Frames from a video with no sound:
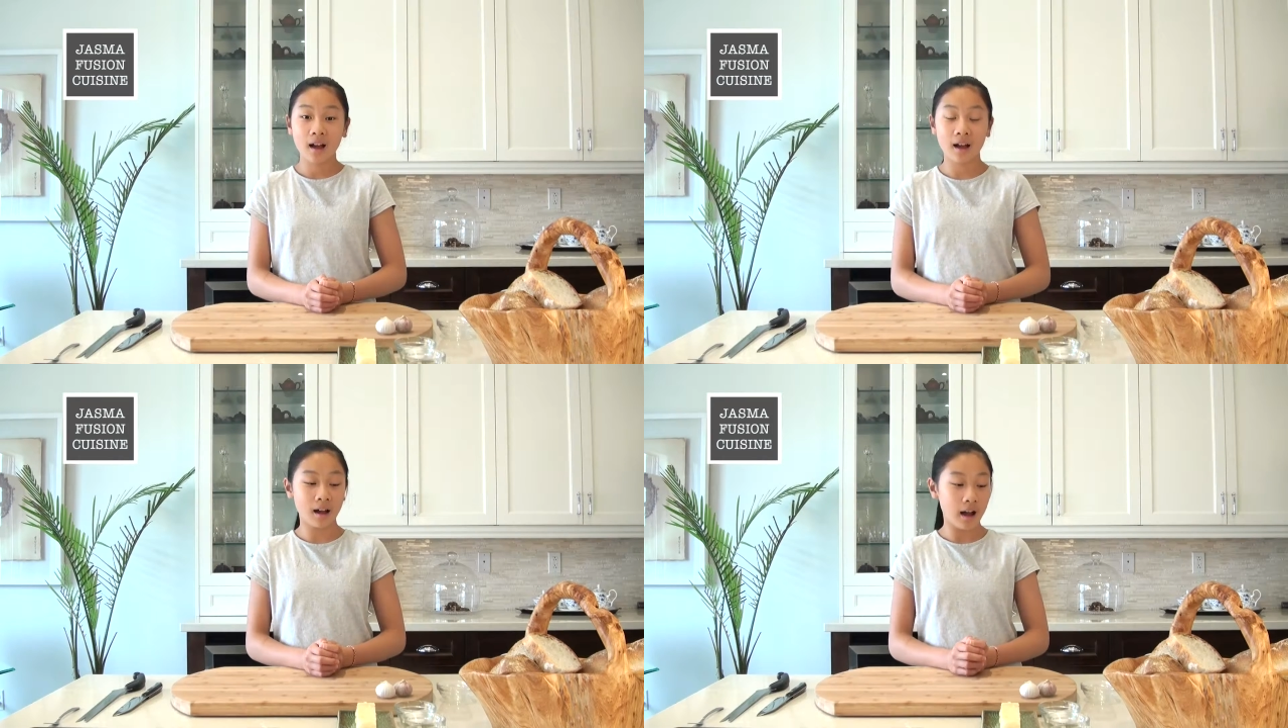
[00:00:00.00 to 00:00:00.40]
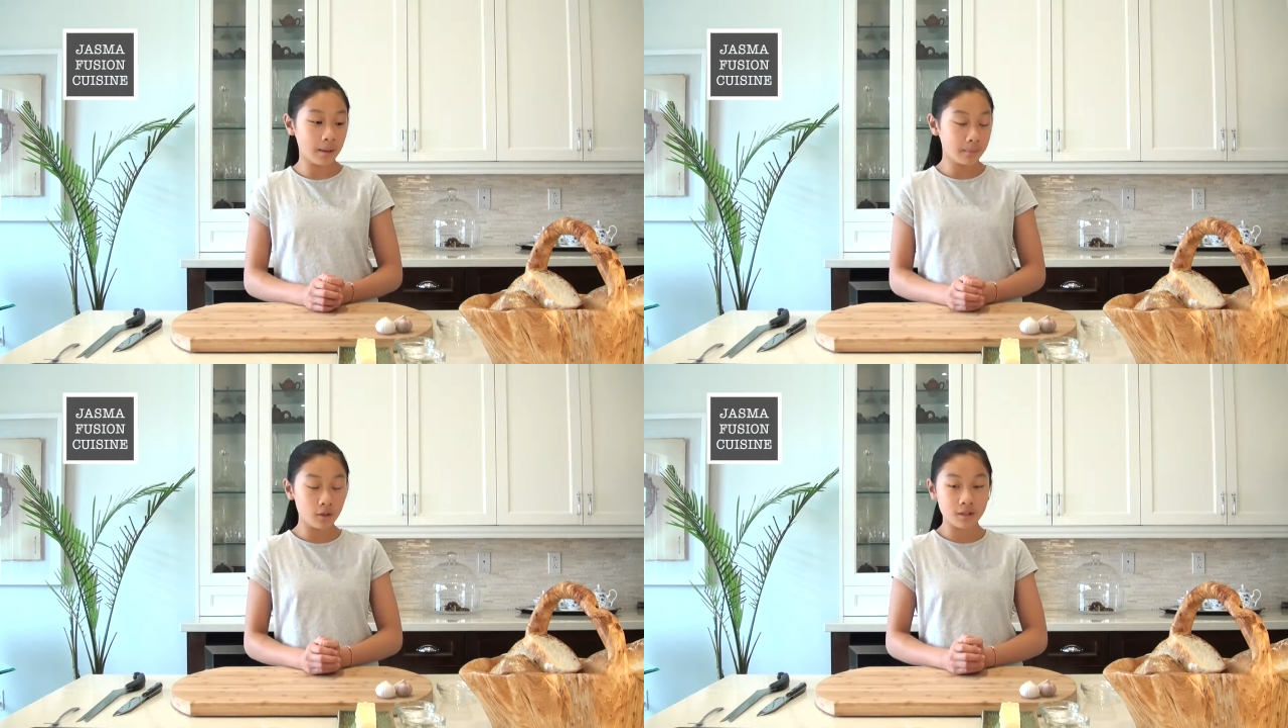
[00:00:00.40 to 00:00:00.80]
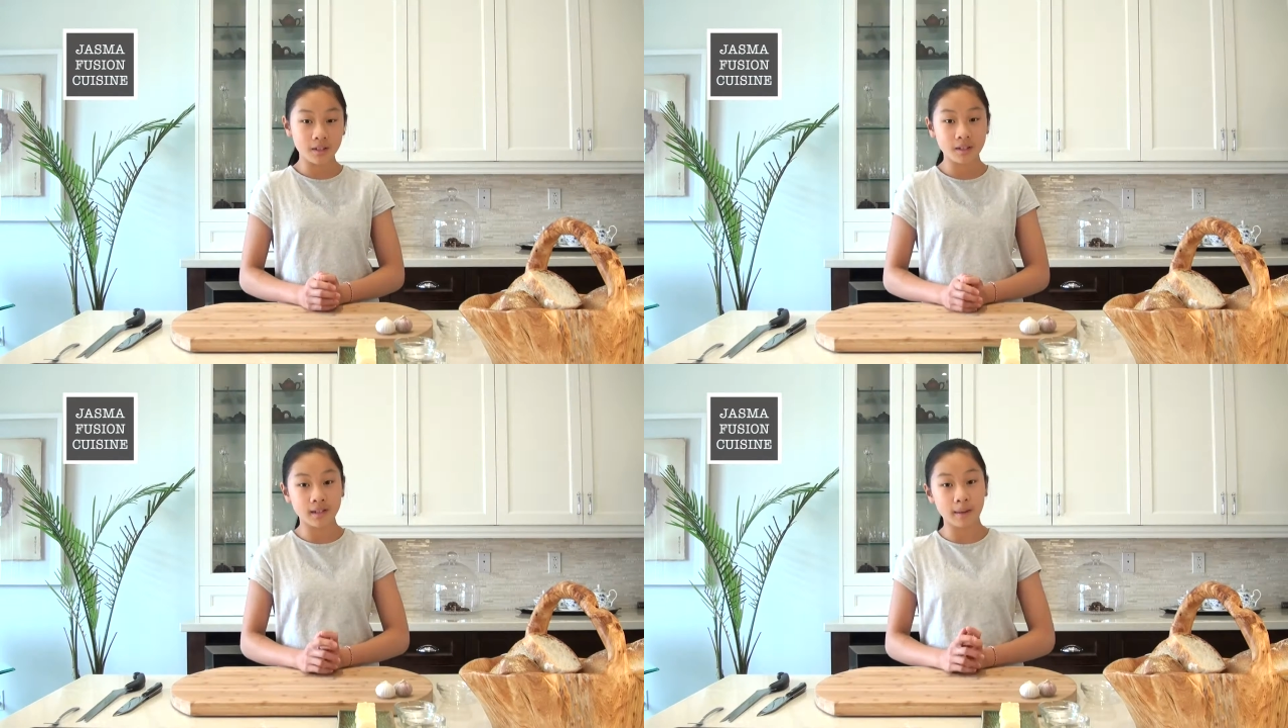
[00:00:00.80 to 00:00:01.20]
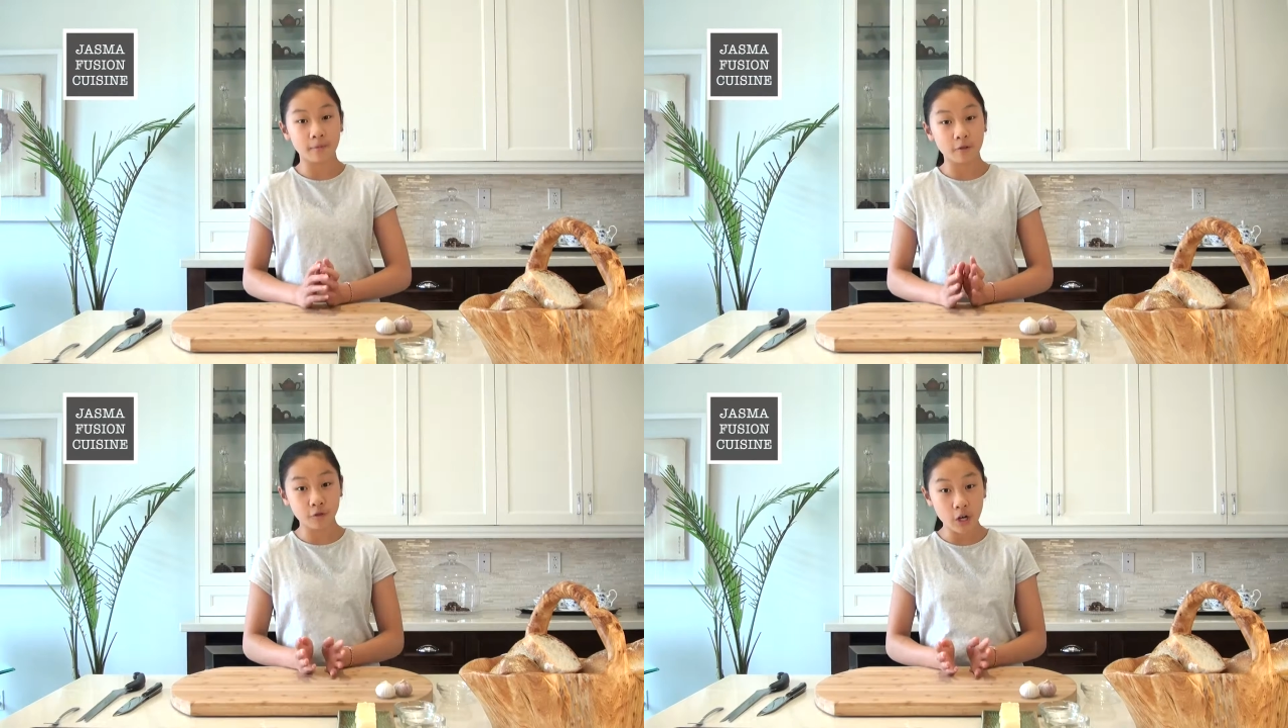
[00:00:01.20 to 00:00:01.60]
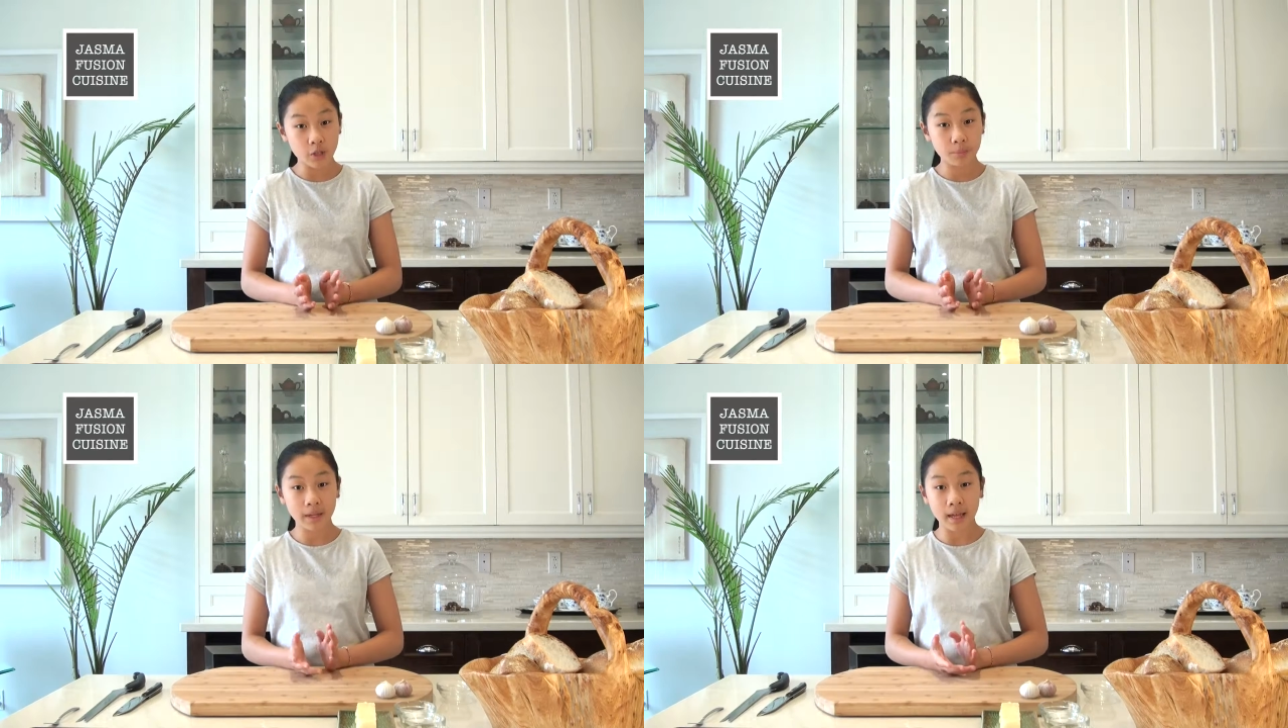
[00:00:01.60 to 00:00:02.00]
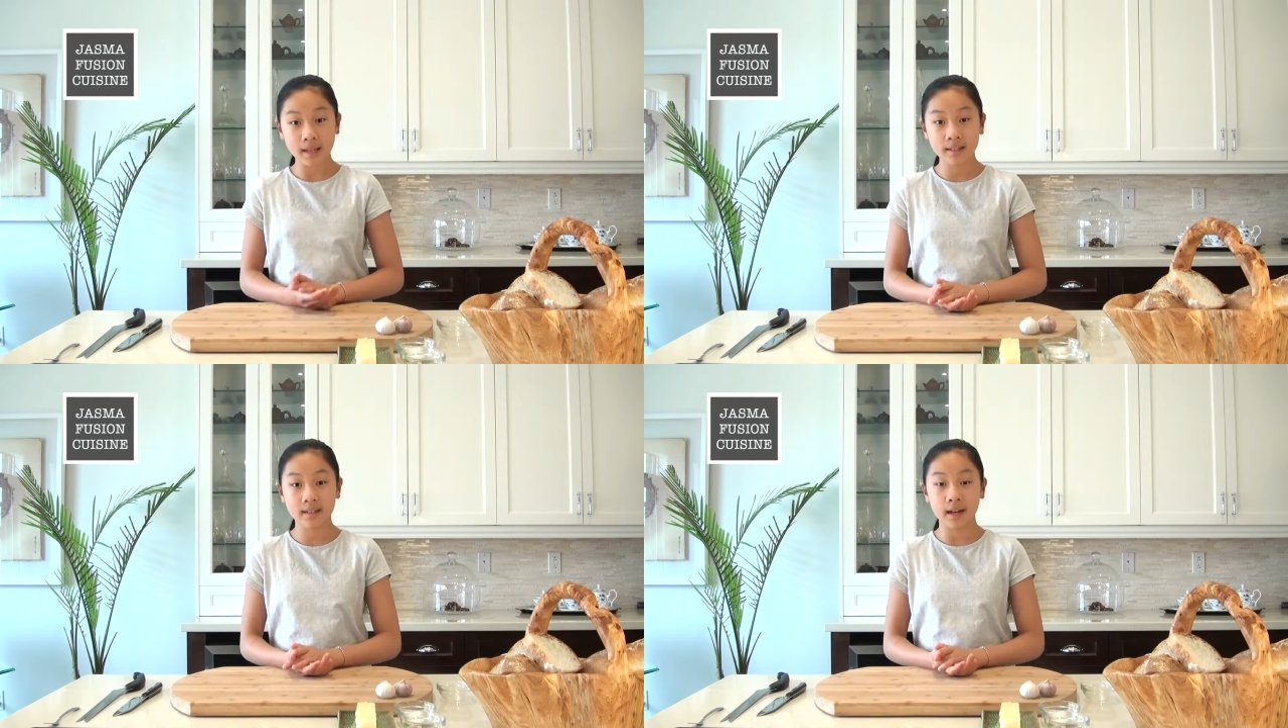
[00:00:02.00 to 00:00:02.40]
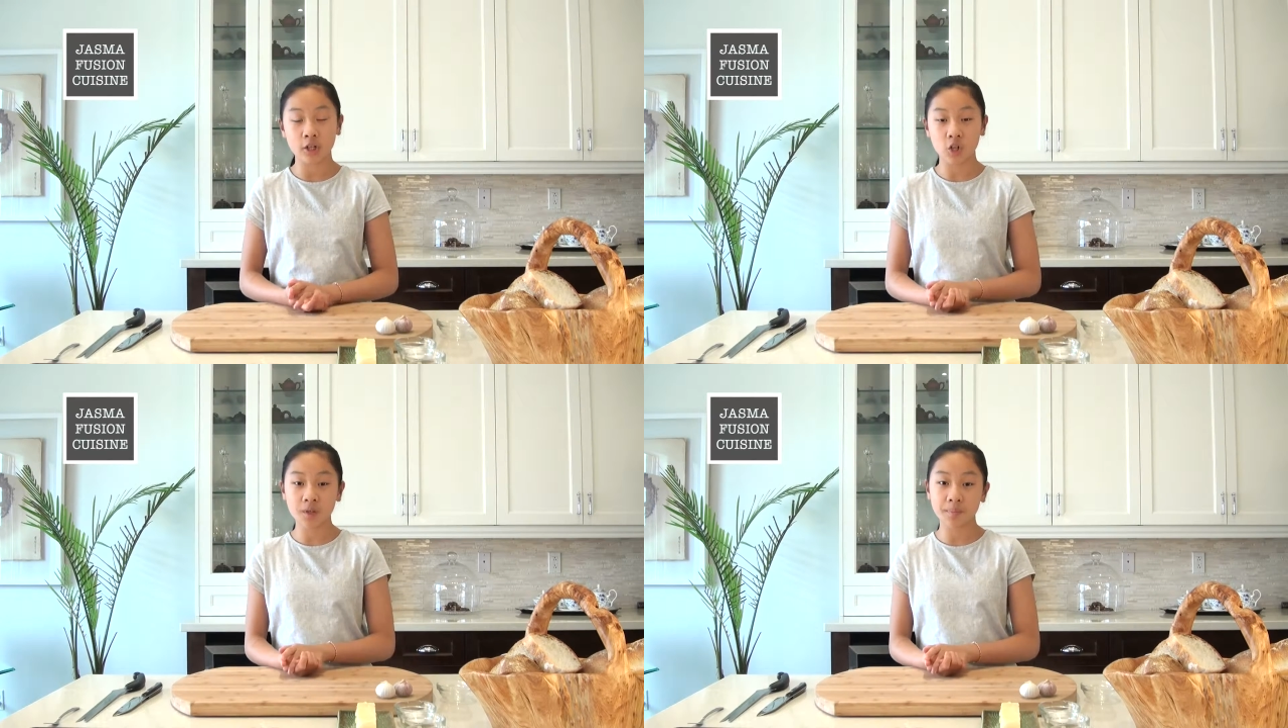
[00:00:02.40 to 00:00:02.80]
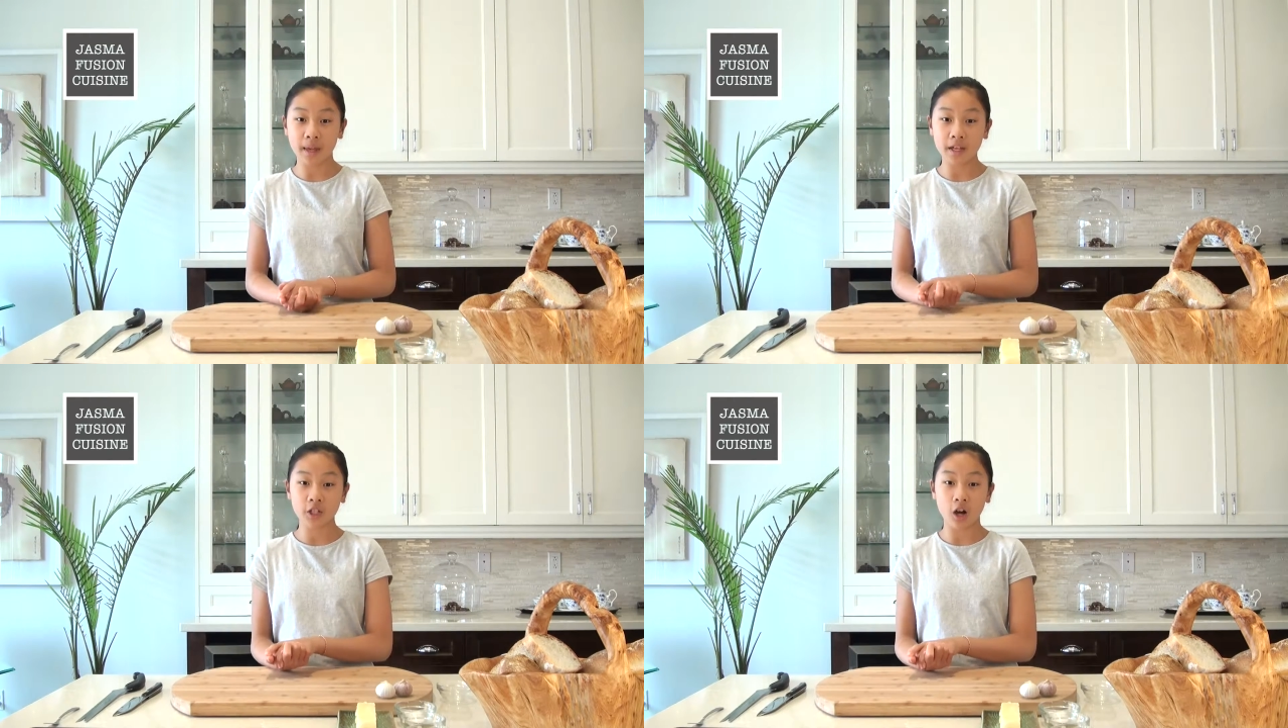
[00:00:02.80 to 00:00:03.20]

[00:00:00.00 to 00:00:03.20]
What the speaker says: I'm using some fresh baguettes that I just baked